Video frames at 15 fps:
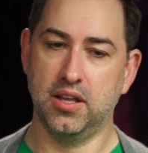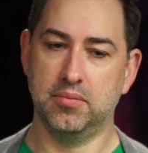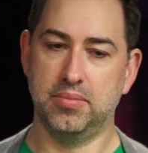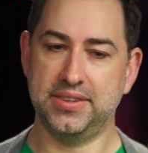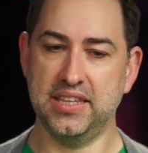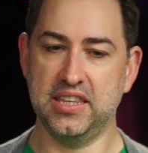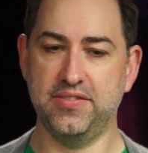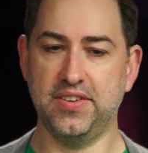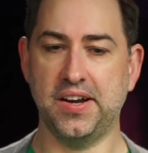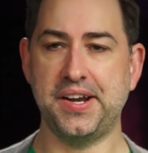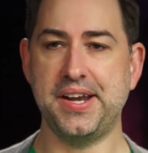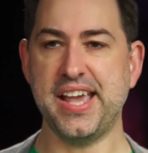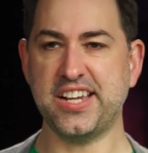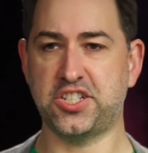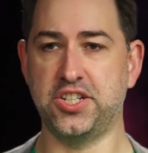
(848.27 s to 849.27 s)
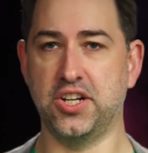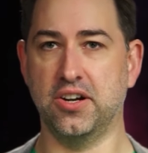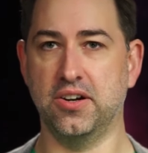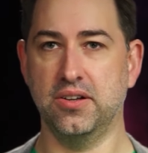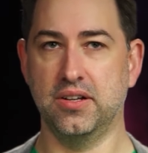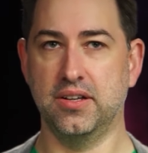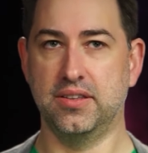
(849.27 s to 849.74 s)
But then the very next
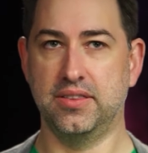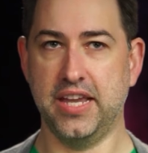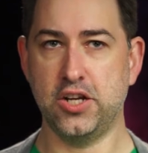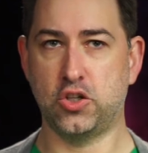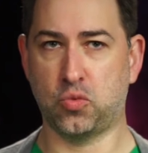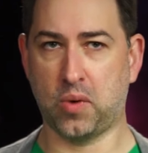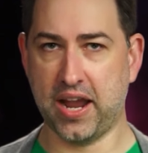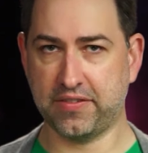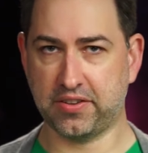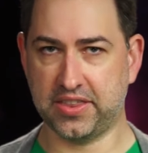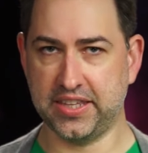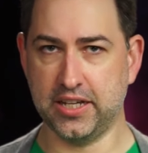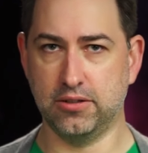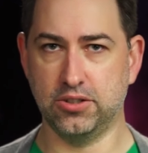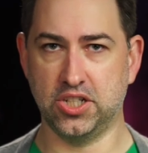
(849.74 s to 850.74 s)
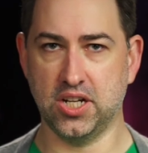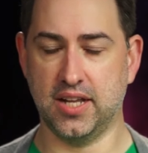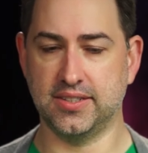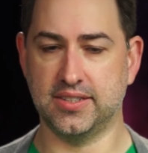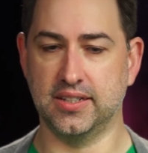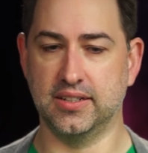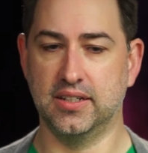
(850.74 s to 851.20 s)
year, they draft Theo
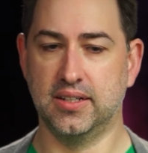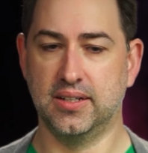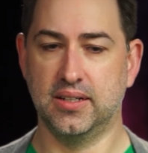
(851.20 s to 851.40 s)
Johnson.